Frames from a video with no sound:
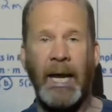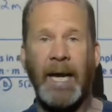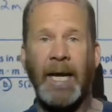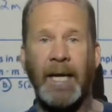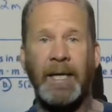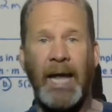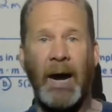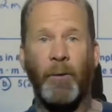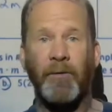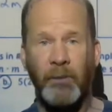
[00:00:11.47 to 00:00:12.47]
and
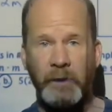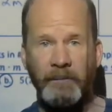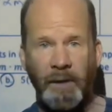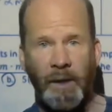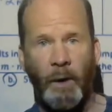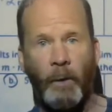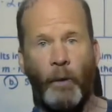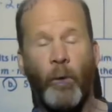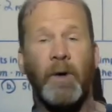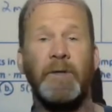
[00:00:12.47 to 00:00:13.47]
our first video
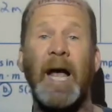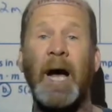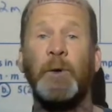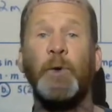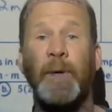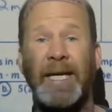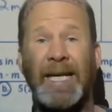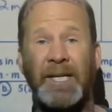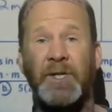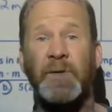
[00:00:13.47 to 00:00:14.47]
was how do we
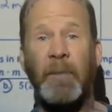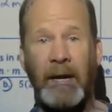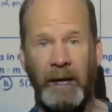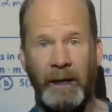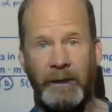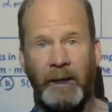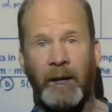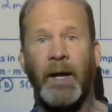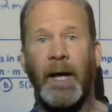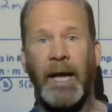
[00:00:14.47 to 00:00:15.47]
expand
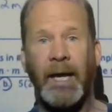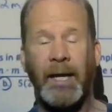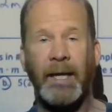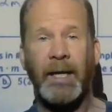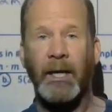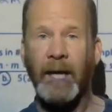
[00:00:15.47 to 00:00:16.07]
a